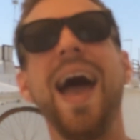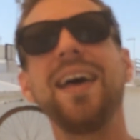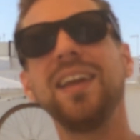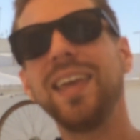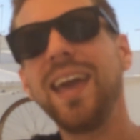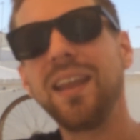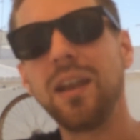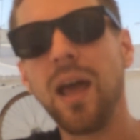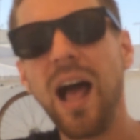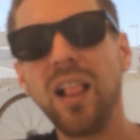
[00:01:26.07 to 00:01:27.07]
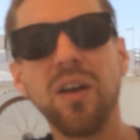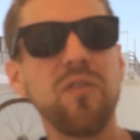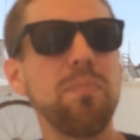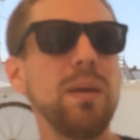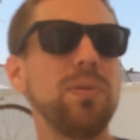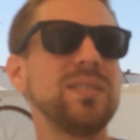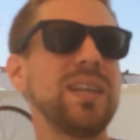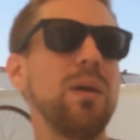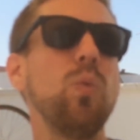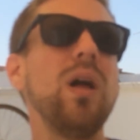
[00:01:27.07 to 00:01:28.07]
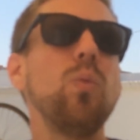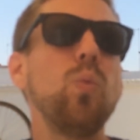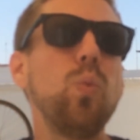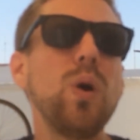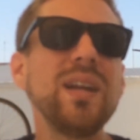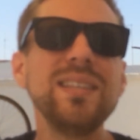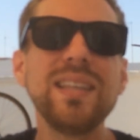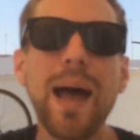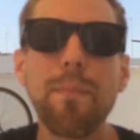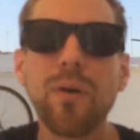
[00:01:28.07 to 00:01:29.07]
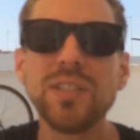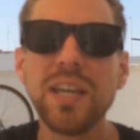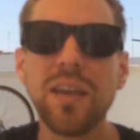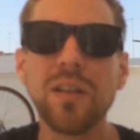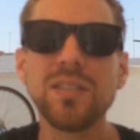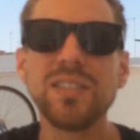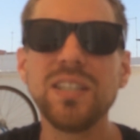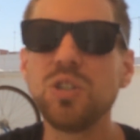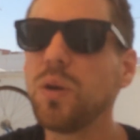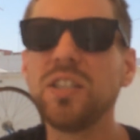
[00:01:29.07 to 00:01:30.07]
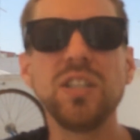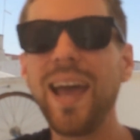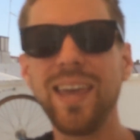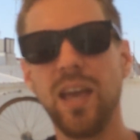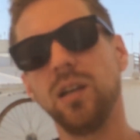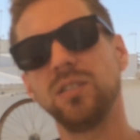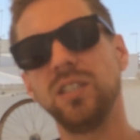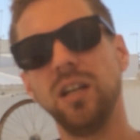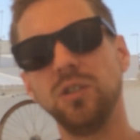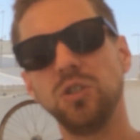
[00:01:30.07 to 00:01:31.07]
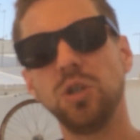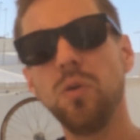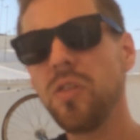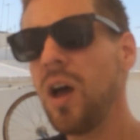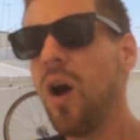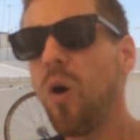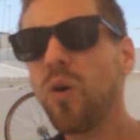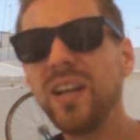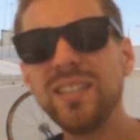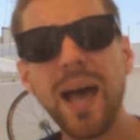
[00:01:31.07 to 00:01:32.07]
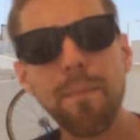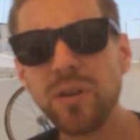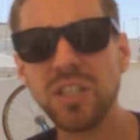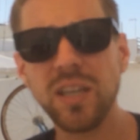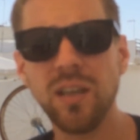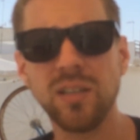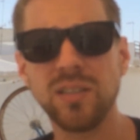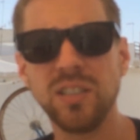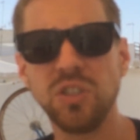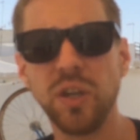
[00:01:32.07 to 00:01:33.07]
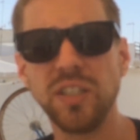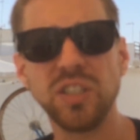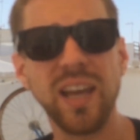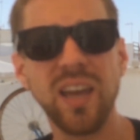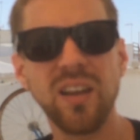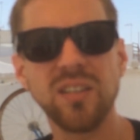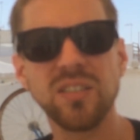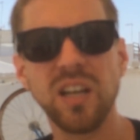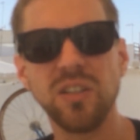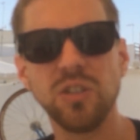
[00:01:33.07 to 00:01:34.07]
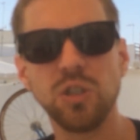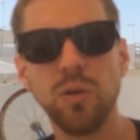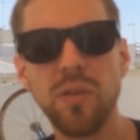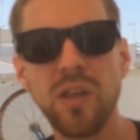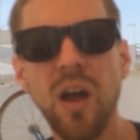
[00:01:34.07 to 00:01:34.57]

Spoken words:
And again, a lot of people say, well, what in that particular situation? I cannot tell the truth. Or in that particular situation, I cannot tell the truth.